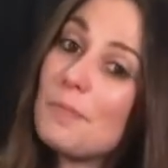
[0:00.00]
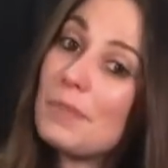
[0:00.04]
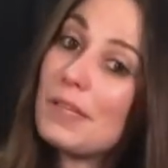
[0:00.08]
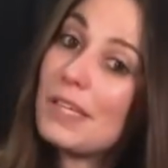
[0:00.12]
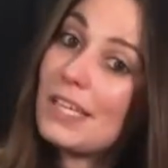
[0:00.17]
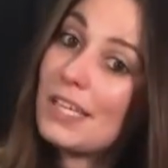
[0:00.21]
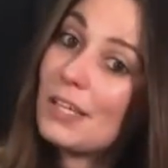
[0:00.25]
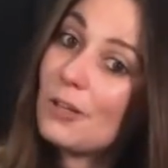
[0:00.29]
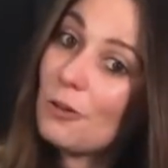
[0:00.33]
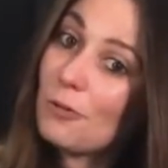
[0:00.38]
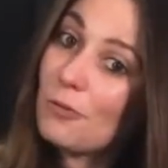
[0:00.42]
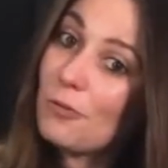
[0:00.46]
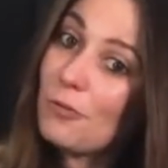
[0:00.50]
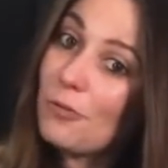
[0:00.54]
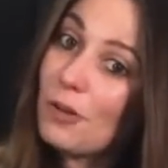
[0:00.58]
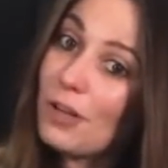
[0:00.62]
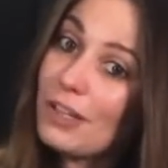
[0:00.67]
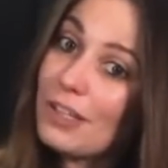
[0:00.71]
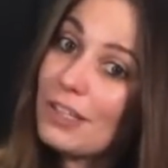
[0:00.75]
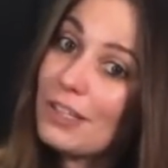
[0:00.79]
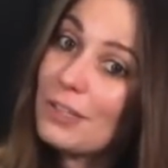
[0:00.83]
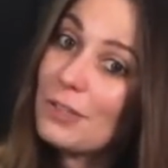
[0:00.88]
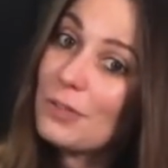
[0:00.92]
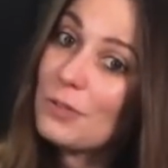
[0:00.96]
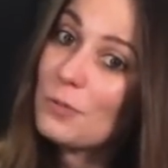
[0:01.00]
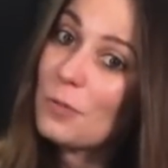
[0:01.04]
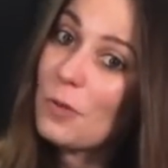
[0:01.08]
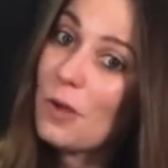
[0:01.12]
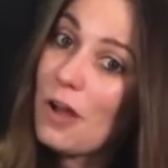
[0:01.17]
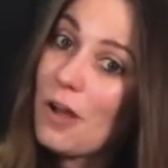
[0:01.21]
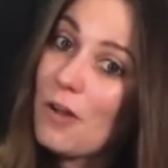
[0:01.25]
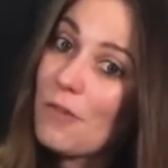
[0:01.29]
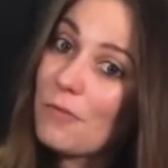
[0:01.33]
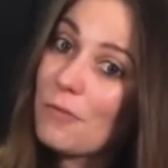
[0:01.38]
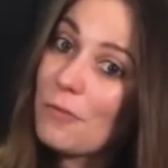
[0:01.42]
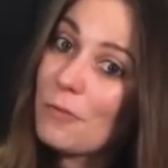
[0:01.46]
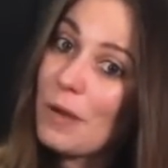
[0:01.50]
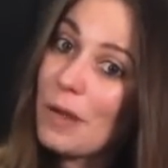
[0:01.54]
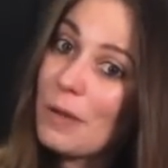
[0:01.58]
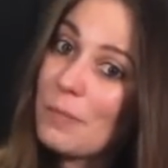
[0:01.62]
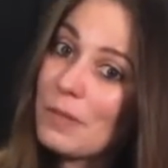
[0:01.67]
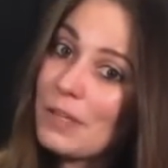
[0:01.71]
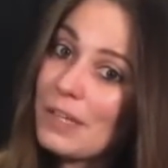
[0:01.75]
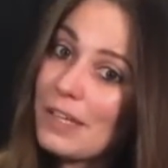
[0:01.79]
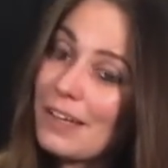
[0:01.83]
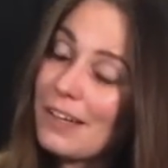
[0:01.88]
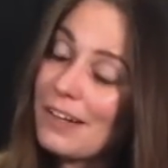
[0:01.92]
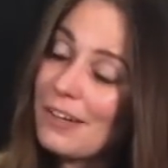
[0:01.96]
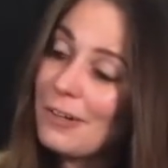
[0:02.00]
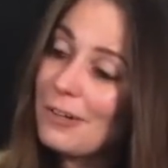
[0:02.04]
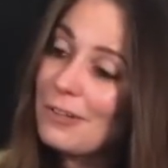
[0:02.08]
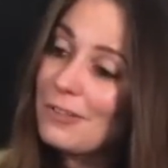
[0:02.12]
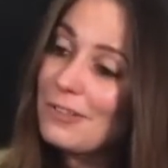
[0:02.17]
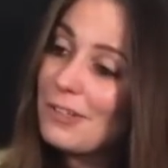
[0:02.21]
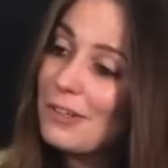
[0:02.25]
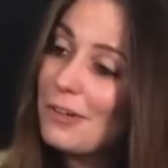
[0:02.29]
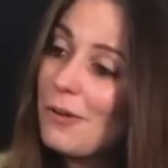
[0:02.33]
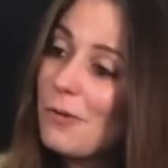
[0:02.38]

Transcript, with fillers: Beginner friendly as well for my beginners.